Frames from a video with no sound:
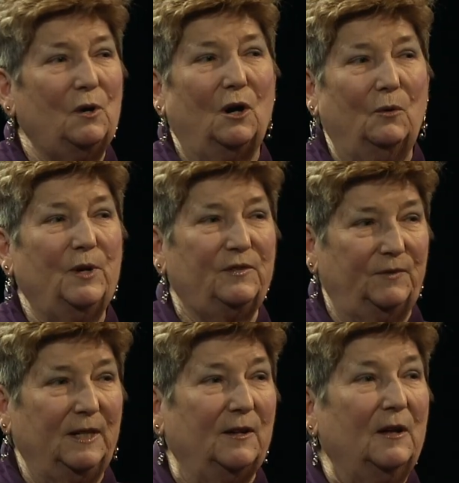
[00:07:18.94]
always
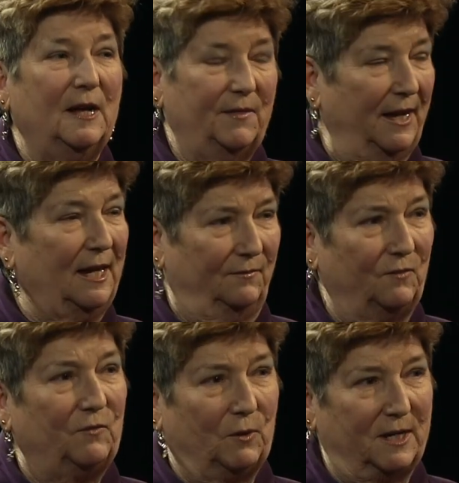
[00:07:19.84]
feel they have a
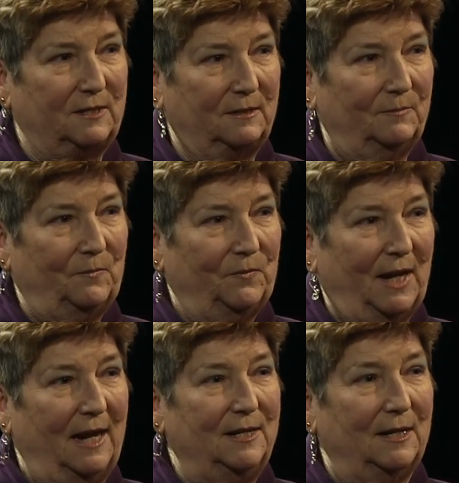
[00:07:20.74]
voice,
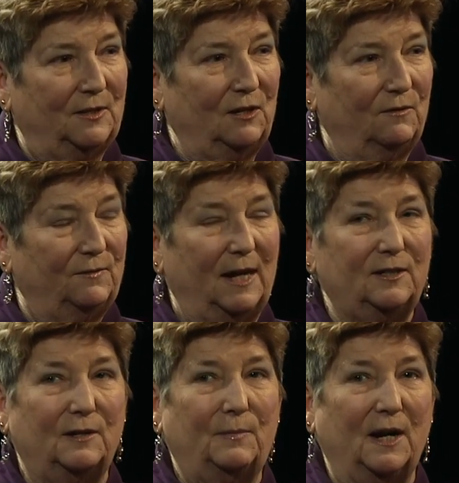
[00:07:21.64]
and yet they're
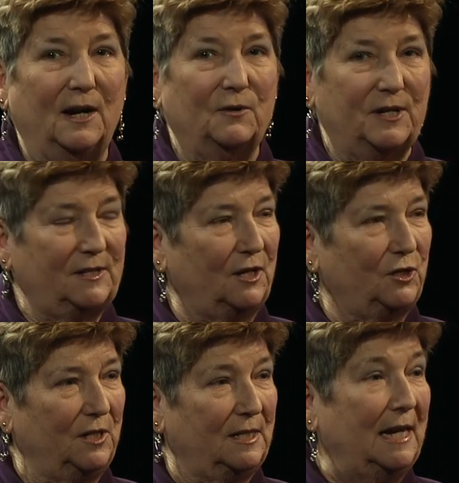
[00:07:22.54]
affected by our
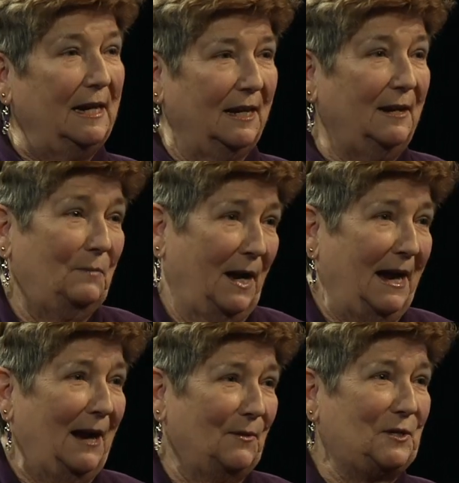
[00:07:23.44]
decisions and by
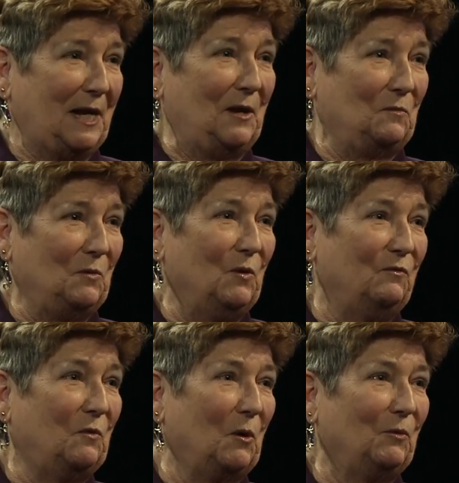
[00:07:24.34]
how the town will move
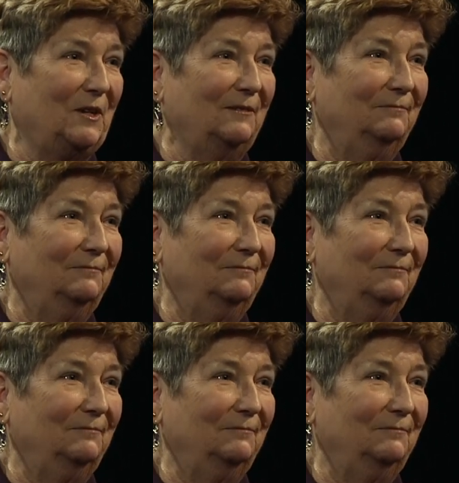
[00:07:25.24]
forward.